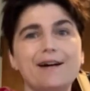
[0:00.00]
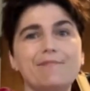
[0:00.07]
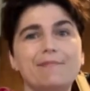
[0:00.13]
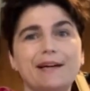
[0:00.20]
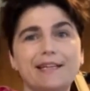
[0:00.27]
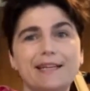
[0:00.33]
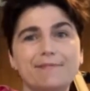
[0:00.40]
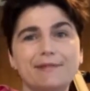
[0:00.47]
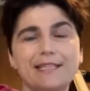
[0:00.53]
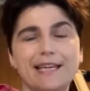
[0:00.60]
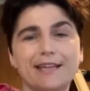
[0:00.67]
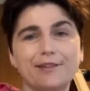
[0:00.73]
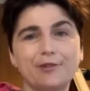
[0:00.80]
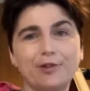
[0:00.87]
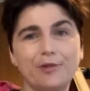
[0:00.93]
My name is
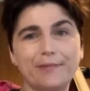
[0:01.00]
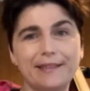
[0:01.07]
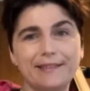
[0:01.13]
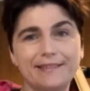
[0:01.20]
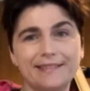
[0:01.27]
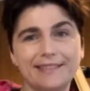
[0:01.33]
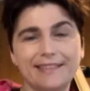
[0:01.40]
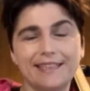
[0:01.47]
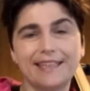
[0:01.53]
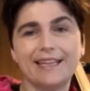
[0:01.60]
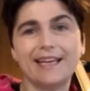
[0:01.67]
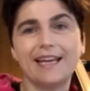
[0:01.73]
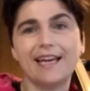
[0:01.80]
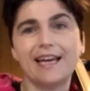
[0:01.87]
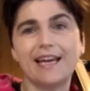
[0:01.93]
Hannah Holman
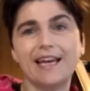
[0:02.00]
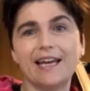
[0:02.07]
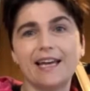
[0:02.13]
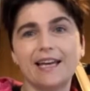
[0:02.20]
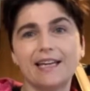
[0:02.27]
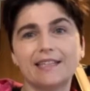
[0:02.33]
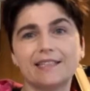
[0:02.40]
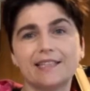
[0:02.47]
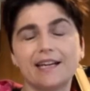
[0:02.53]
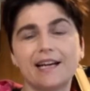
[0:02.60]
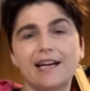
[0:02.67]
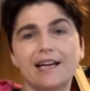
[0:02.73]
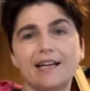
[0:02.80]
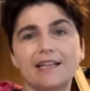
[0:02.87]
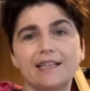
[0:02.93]
and
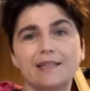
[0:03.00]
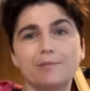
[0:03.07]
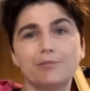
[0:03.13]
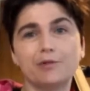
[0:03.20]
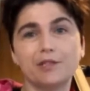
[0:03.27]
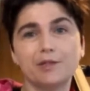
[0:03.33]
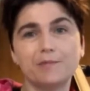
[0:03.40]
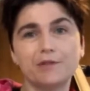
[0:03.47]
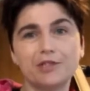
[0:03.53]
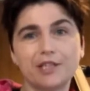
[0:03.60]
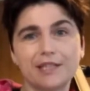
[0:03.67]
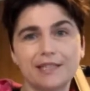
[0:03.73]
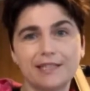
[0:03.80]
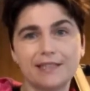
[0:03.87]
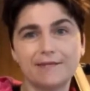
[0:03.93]
I am principal
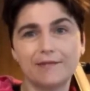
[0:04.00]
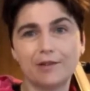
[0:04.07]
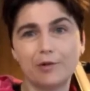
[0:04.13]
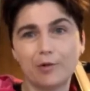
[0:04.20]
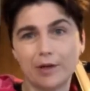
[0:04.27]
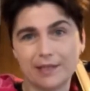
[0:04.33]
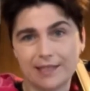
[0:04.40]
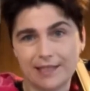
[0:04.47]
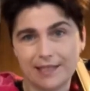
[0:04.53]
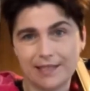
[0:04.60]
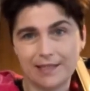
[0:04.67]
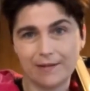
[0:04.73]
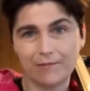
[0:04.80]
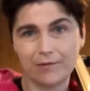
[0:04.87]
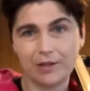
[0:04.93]
cellist of the Quad City
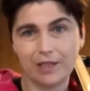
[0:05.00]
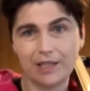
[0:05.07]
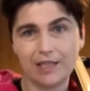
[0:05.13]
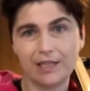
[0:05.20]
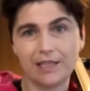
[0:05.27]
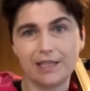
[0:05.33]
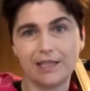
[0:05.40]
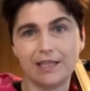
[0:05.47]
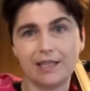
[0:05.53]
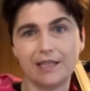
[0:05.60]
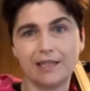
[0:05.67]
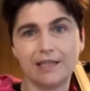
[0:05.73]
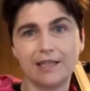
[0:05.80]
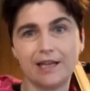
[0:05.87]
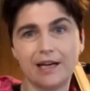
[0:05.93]
Symphony
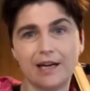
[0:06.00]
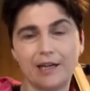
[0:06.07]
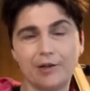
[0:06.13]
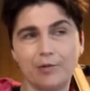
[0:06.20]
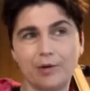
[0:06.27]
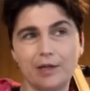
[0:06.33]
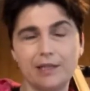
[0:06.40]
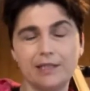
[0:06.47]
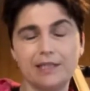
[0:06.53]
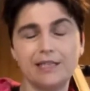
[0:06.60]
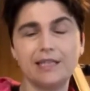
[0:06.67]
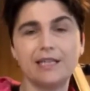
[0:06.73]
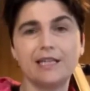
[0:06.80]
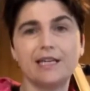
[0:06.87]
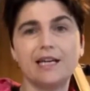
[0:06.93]
in Iowa,
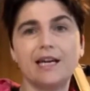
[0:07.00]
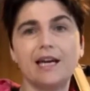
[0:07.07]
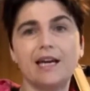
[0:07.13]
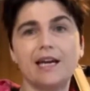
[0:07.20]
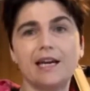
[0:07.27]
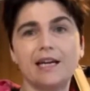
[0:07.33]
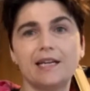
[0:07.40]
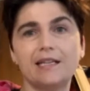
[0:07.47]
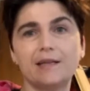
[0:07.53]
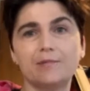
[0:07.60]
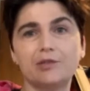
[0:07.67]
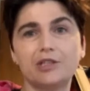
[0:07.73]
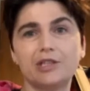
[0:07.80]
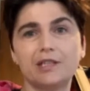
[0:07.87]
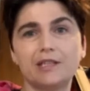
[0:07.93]
and I'm a
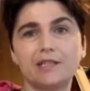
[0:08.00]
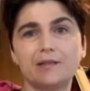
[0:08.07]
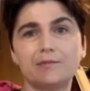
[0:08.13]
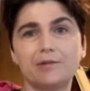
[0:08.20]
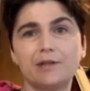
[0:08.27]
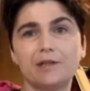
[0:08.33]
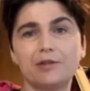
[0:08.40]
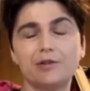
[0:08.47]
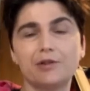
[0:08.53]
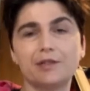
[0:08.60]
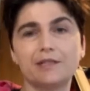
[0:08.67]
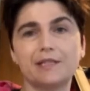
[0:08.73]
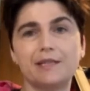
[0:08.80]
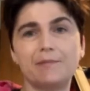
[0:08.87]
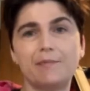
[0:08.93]
cellist with the New York
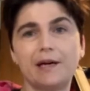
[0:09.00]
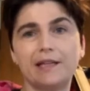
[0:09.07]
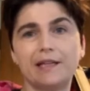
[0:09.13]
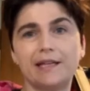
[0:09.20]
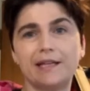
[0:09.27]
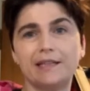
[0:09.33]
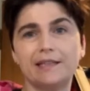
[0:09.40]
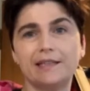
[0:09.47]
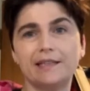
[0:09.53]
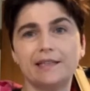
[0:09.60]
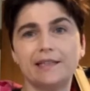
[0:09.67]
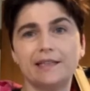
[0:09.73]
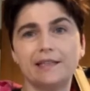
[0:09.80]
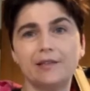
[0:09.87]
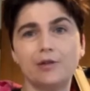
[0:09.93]
City Ballet
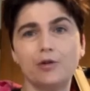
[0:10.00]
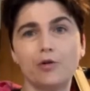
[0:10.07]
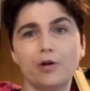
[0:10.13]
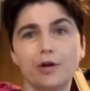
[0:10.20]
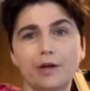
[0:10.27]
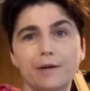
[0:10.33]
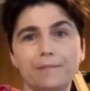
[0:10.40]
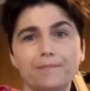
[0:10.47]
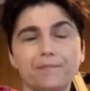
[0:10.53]
in New York.